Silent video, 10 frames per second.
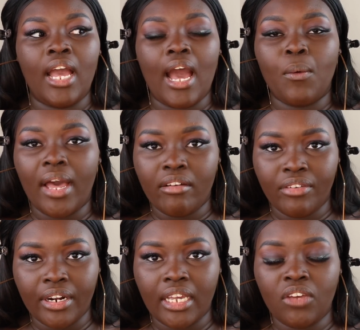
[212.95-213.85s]

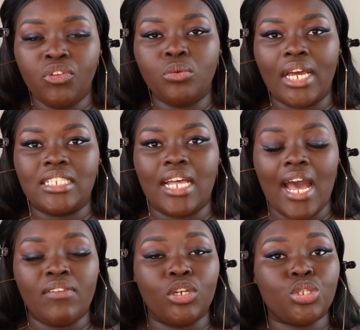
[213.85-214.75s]
However, if you like to
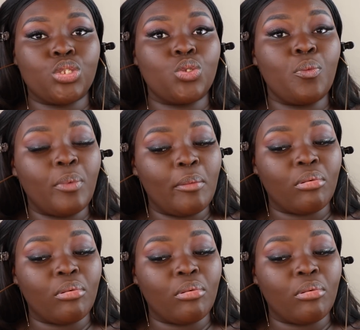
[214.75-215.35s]
have a super